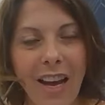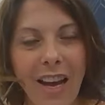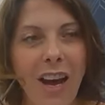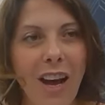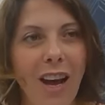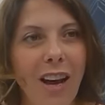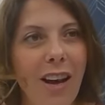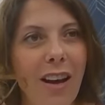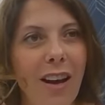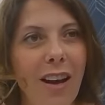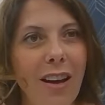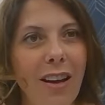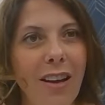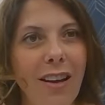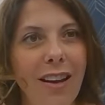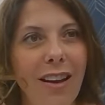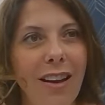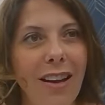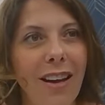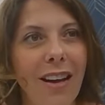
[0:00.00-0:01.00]

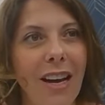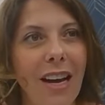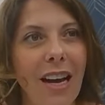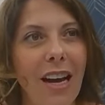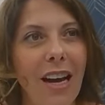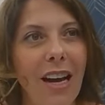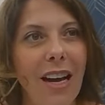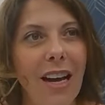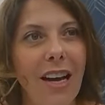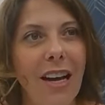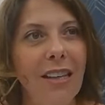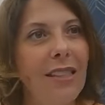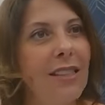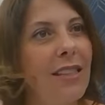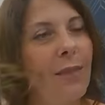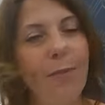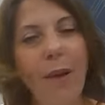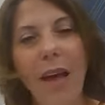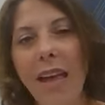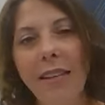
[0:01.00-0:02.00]
And it
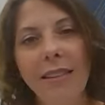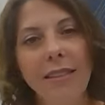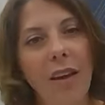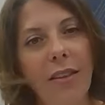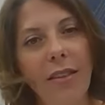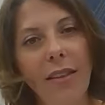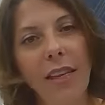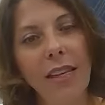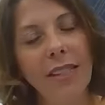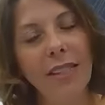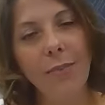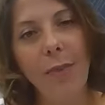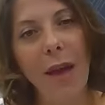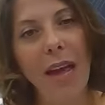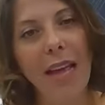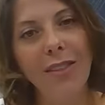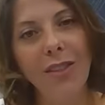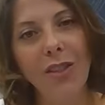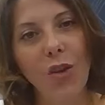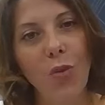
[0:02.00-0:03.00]
depends. I think it
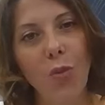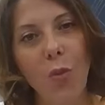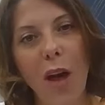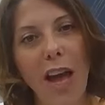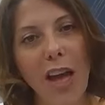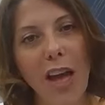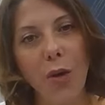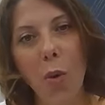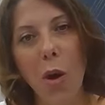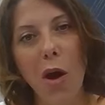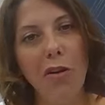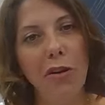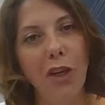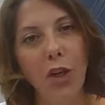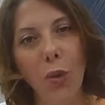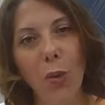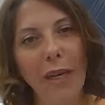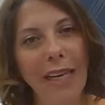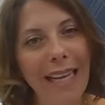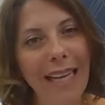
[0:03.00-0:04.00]
depends on where you are in
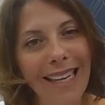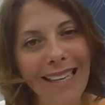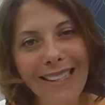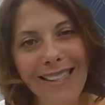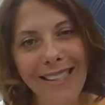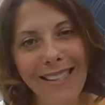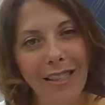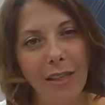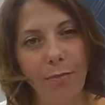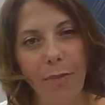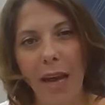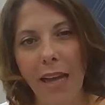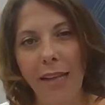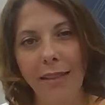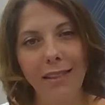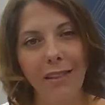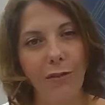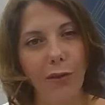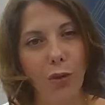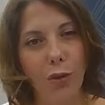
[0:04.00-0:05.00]
your lease. It
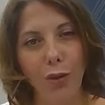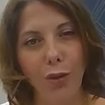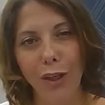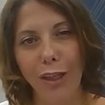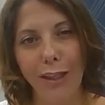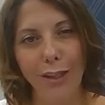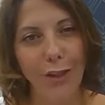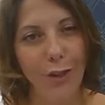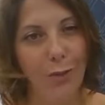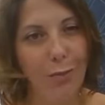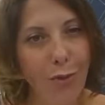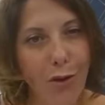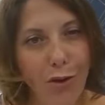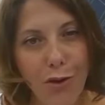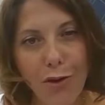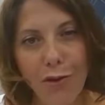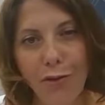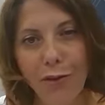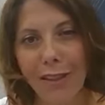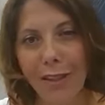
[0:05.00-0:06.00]
depends if you're looking to
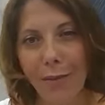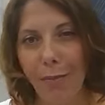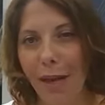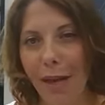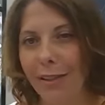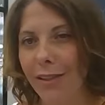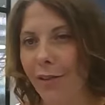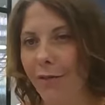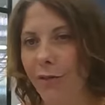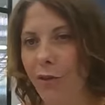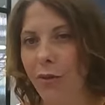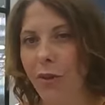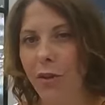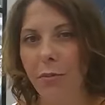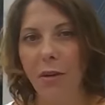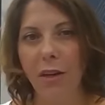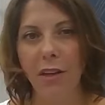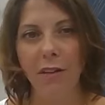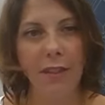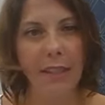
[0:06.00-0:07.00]
move. It depends if you're in the
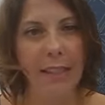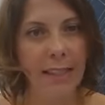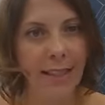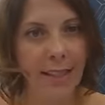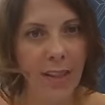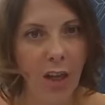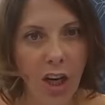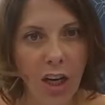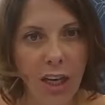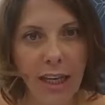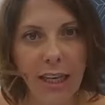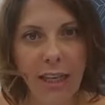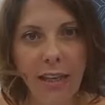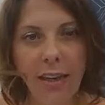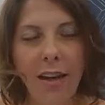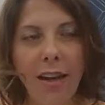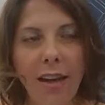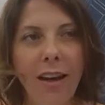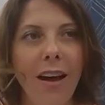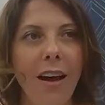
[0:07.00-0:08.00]
middle of a
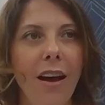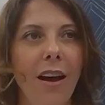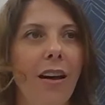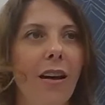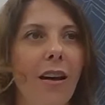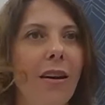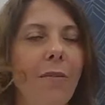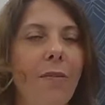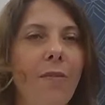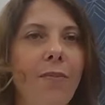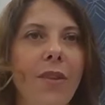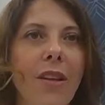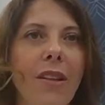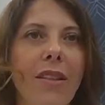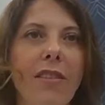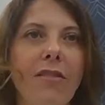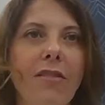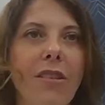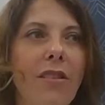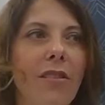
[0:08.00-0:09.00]
design.
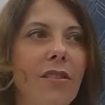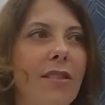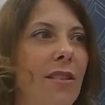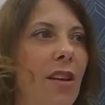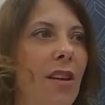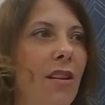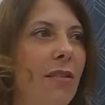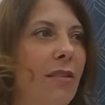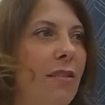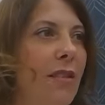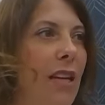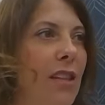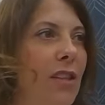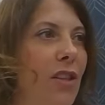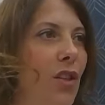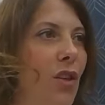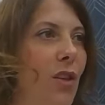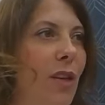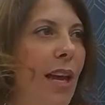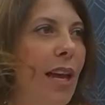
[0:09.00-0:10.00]
There are certain things
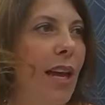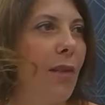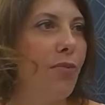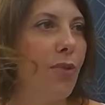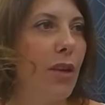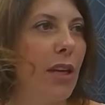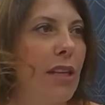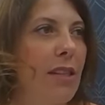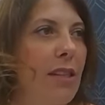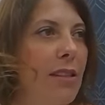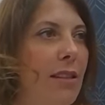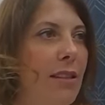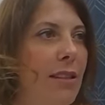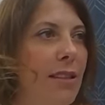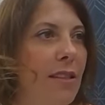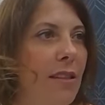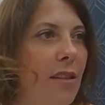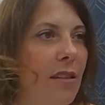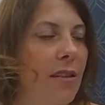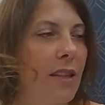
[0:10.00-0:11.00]
that you can bring into
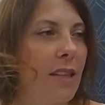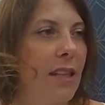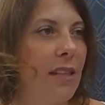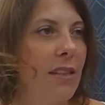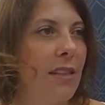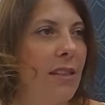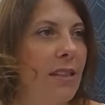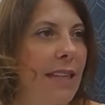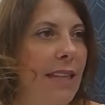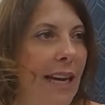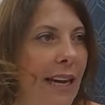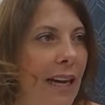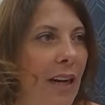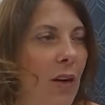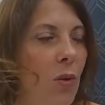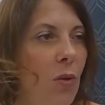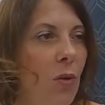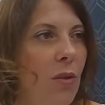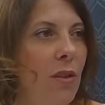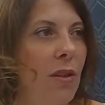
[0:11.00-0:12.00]
design
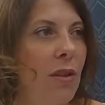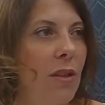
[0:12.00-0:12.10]
now.